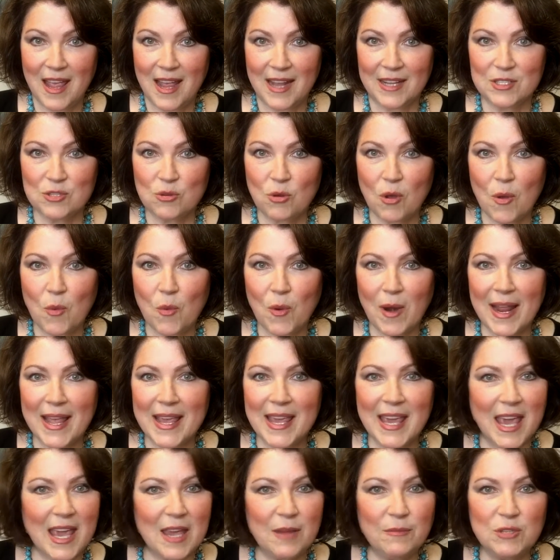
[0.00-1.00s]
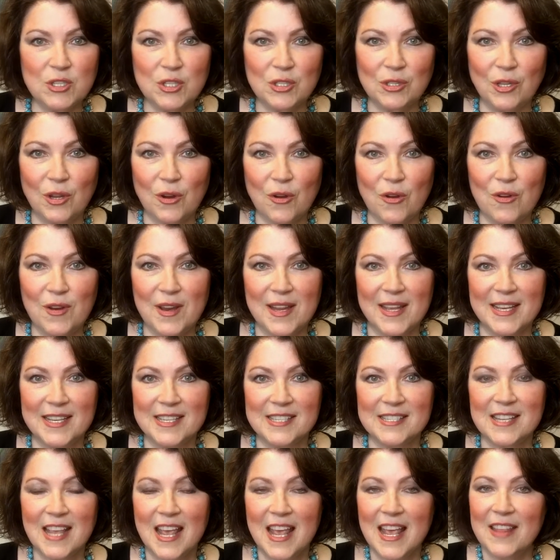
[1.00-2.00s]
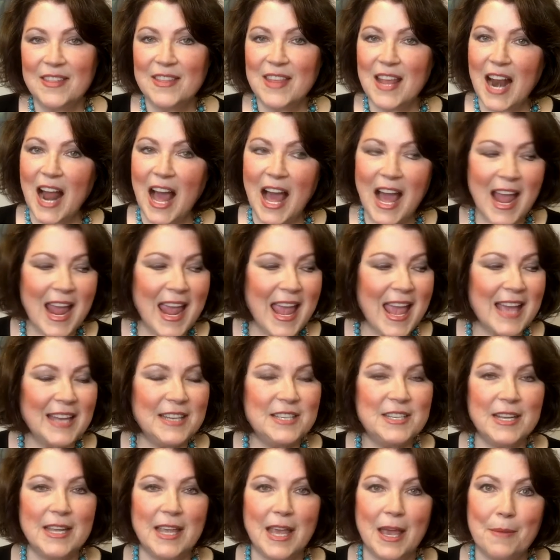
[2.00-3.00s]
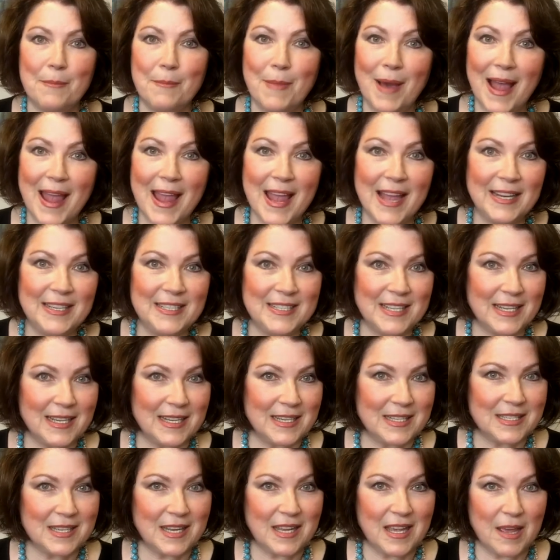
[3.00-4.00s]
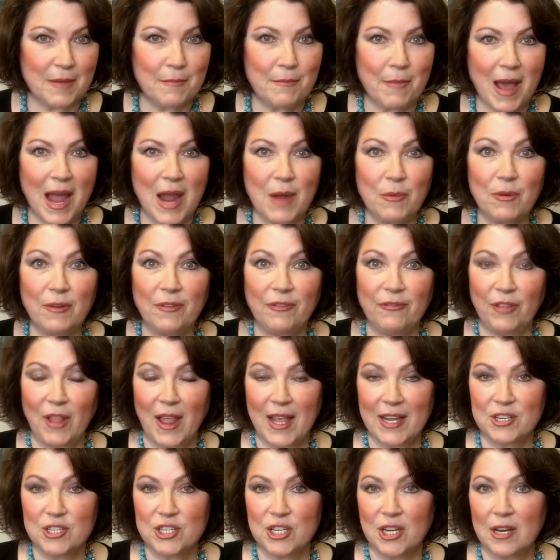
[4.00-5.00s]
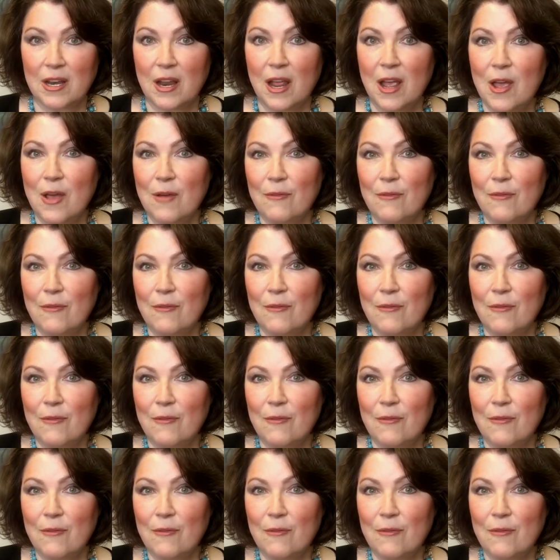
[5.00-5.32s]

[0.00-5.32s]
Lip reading: And so what I came to learn is that I had to get my identity and my reflection